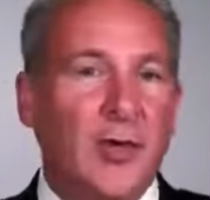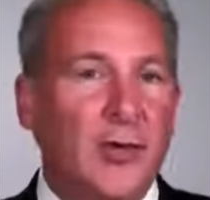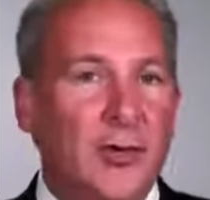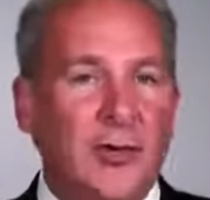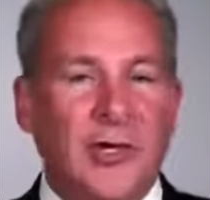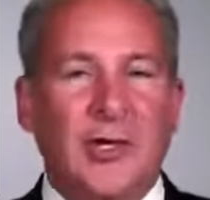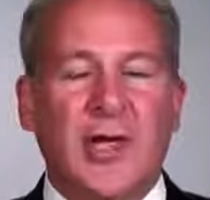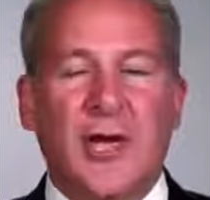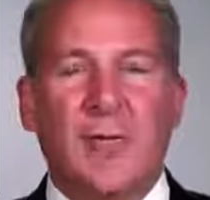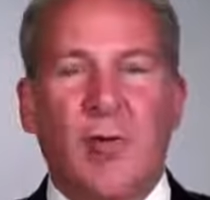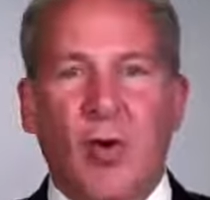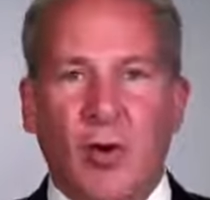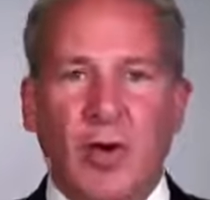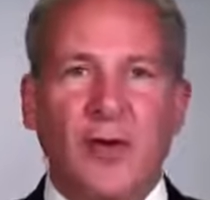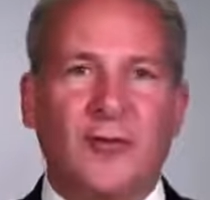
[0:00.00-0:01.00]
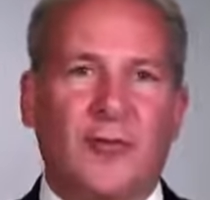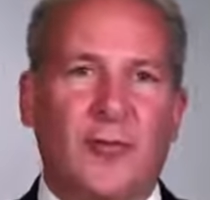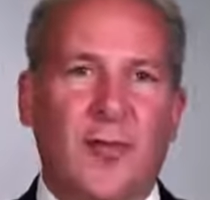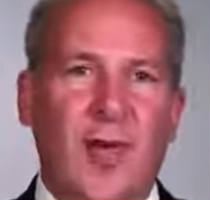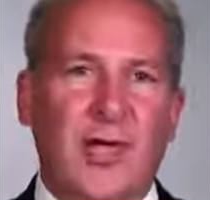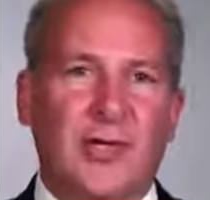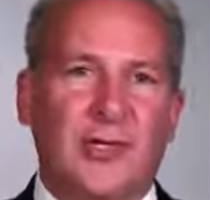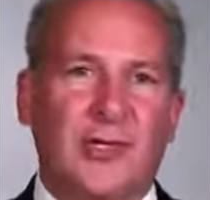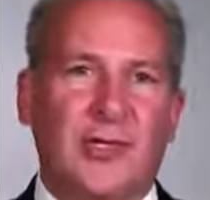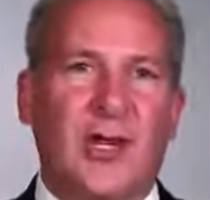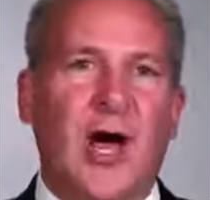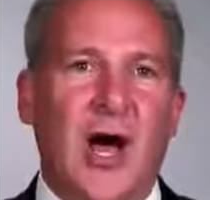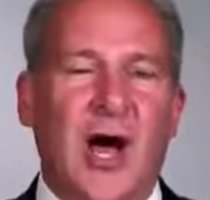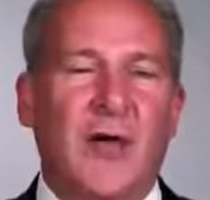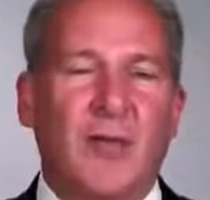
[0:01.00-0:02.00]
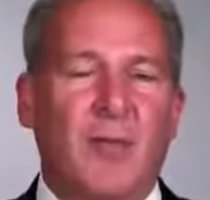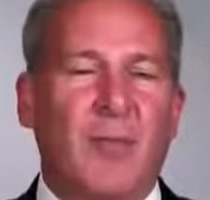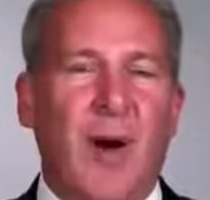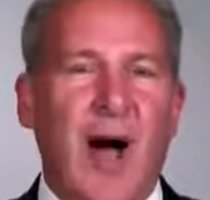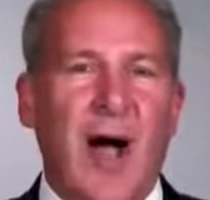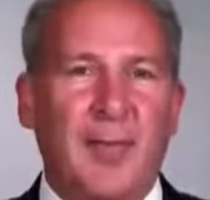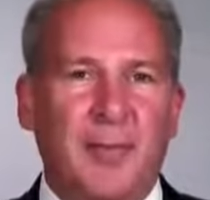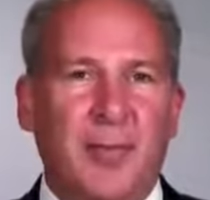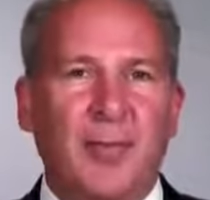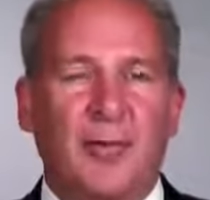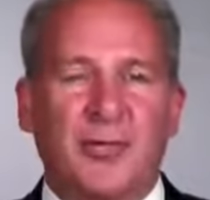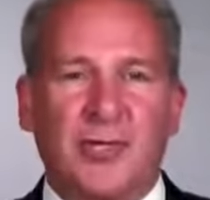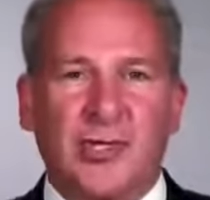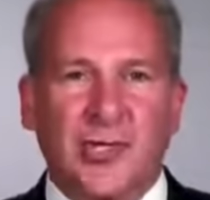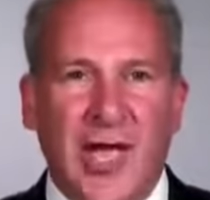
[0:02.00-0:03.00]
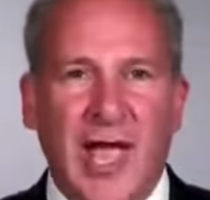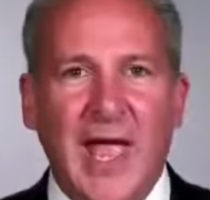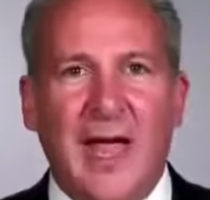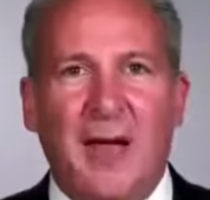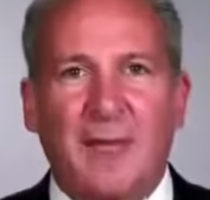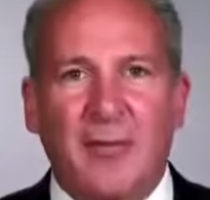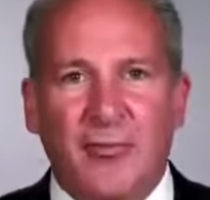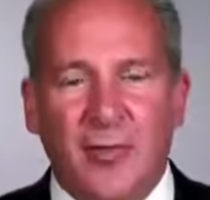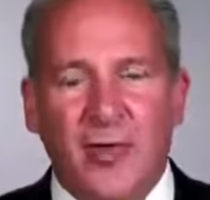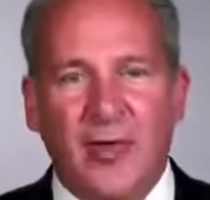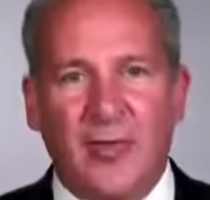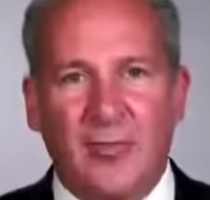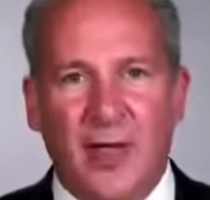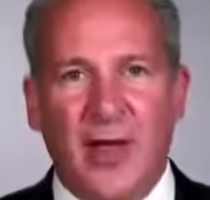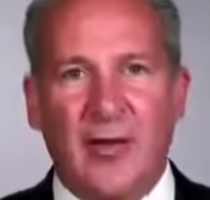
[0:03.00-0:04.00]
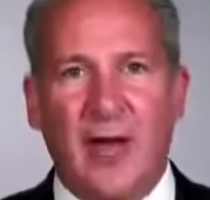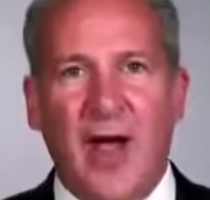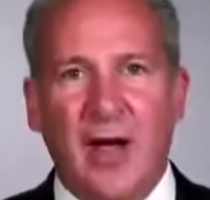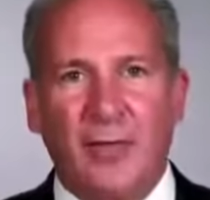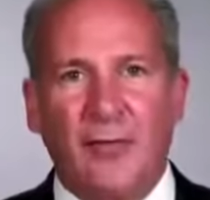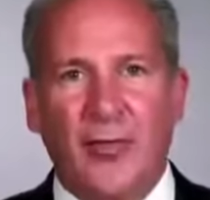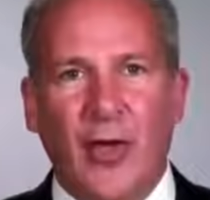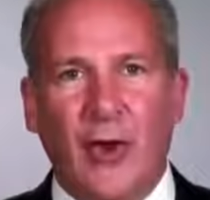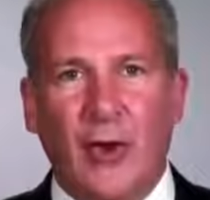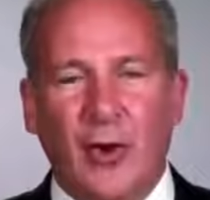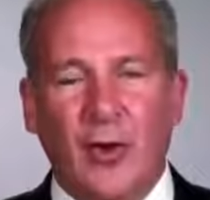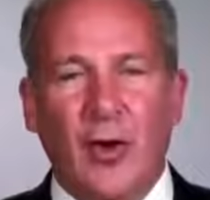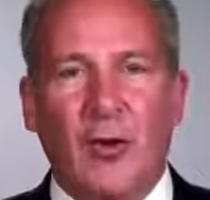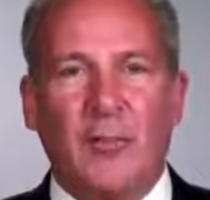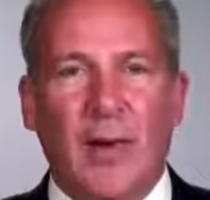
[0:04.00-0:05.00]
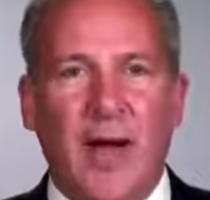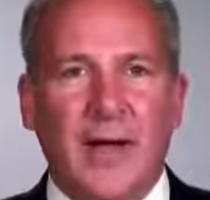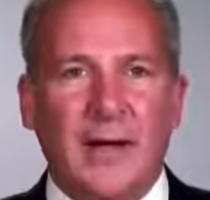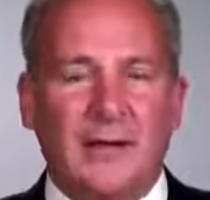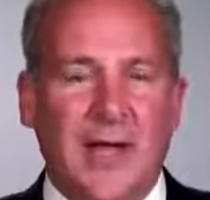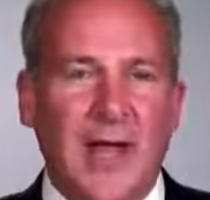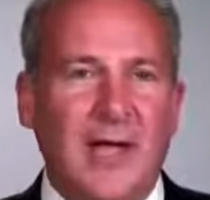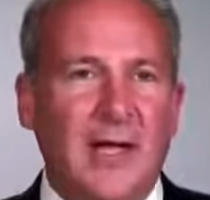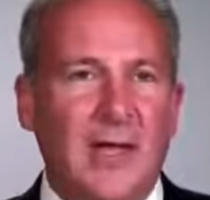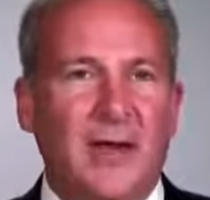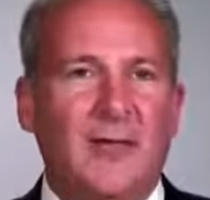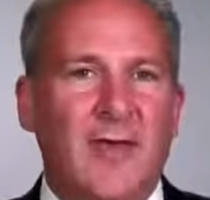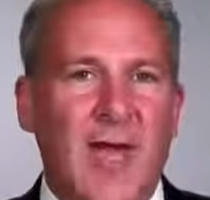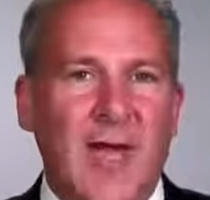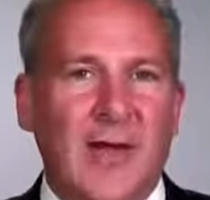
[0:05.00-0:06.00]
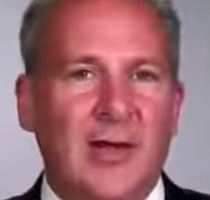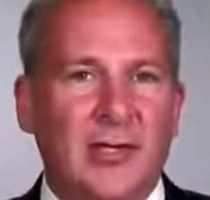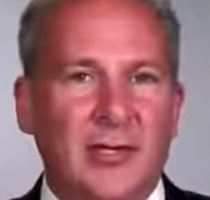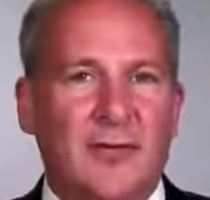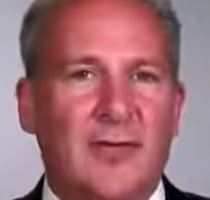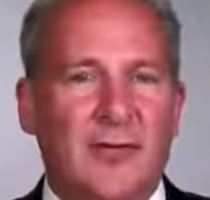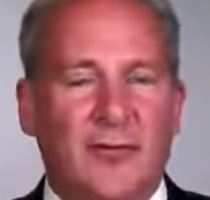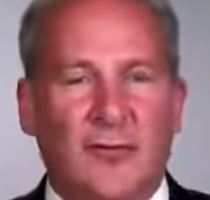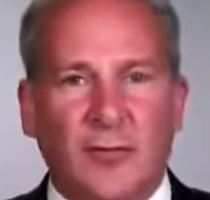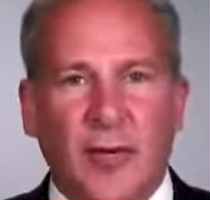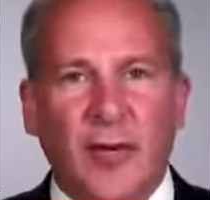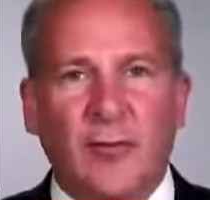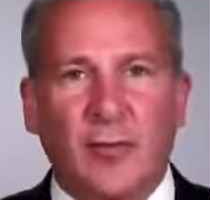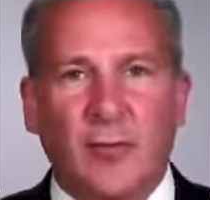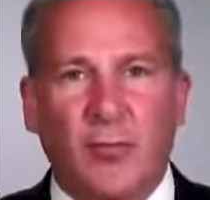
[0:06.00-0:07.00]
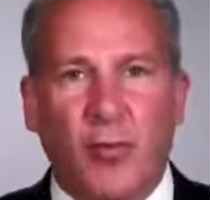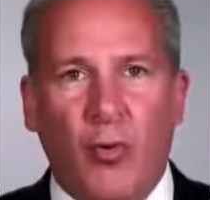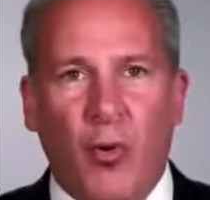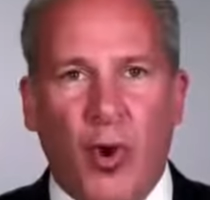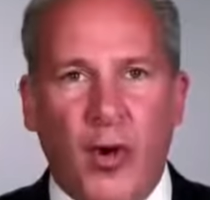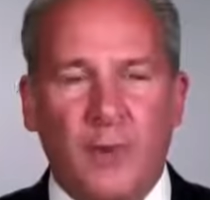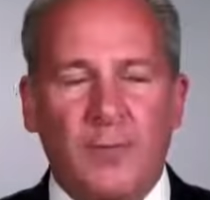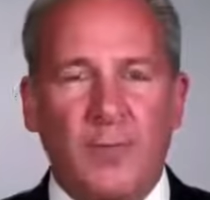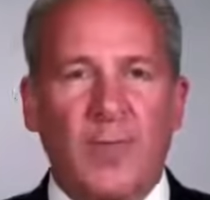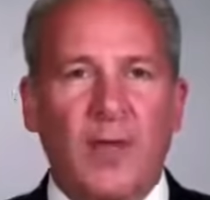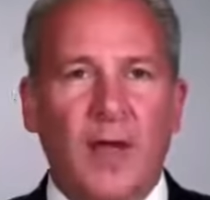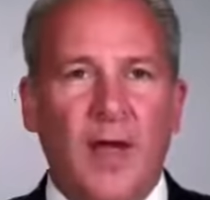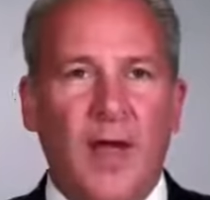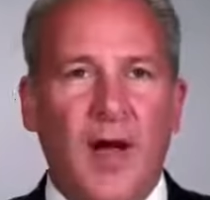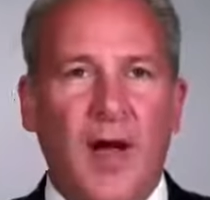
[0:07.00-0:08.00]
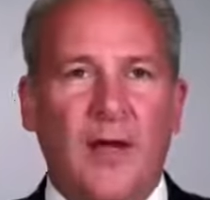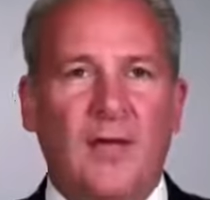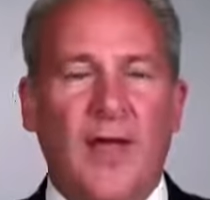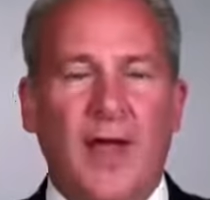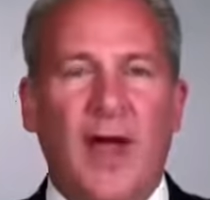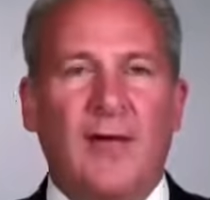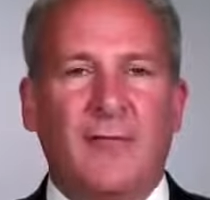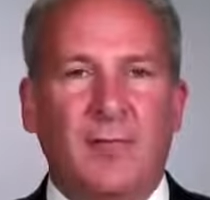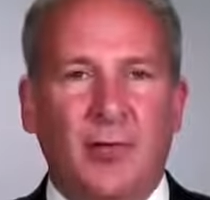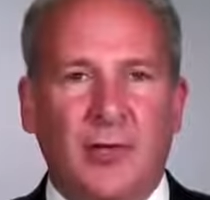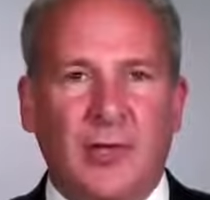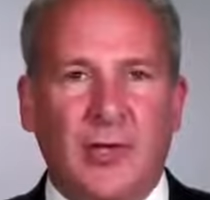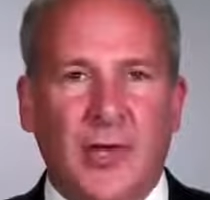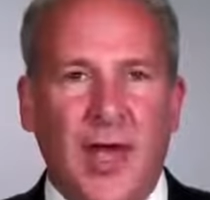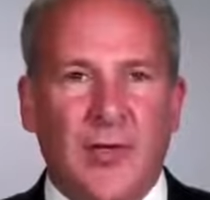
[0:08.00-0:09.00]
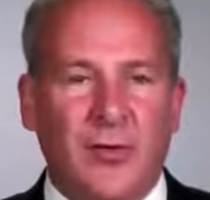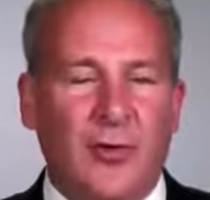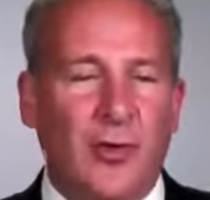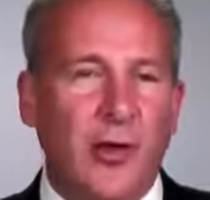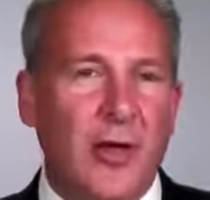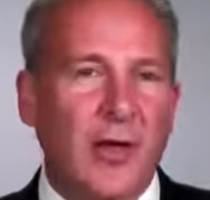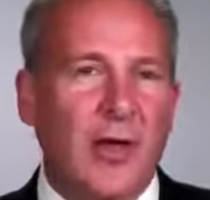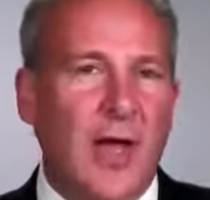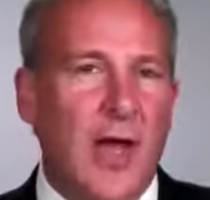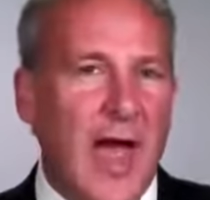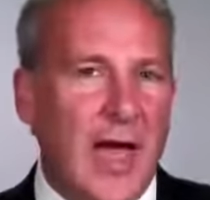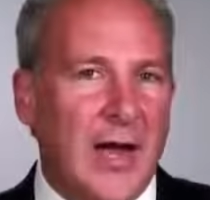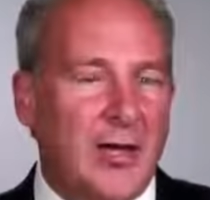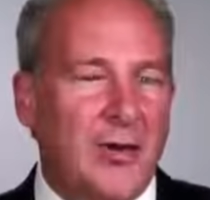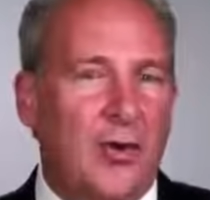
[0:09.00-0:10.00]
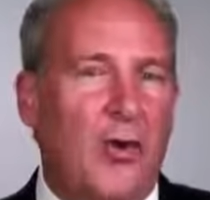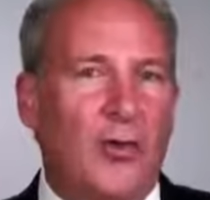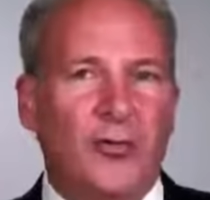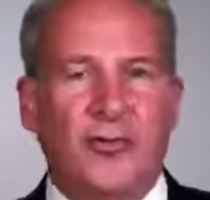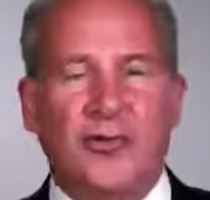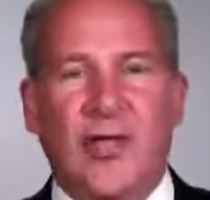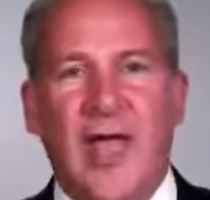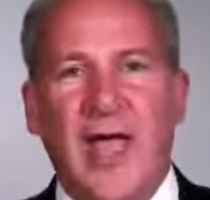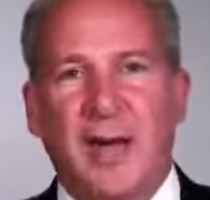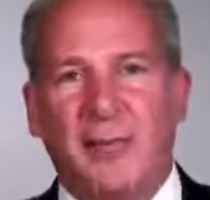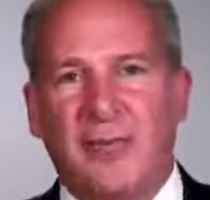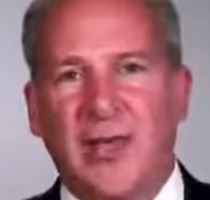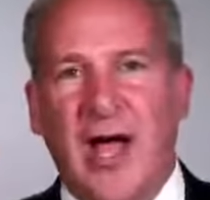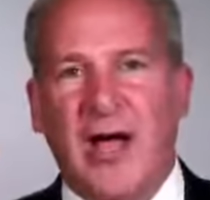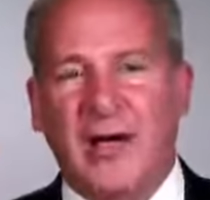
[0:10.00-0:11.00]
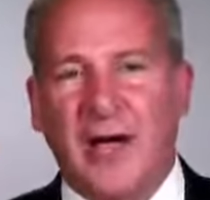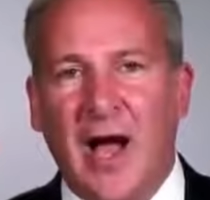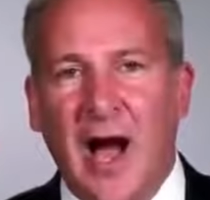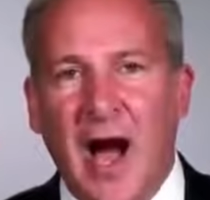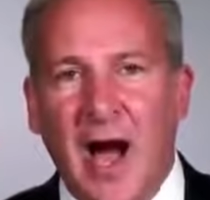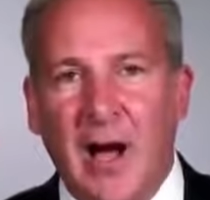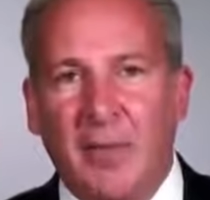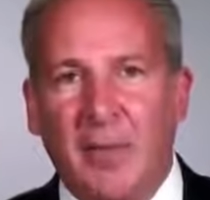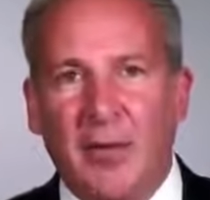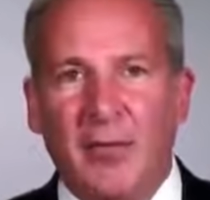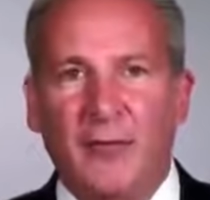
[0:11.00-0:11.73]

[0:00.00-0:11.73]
You can get more information on the popular scams that are out there by taking advantage of the free report uh, that I've put together at goldscams.com.